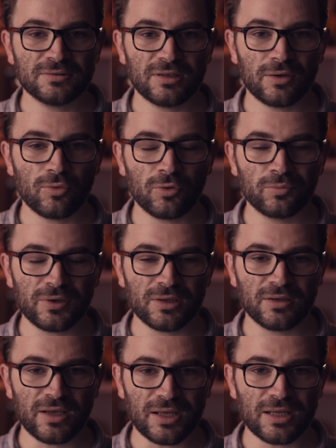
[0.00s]
there won't be
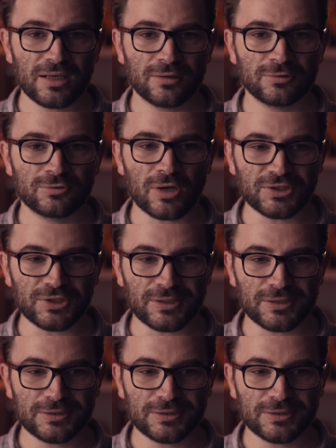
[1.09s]
any crashing.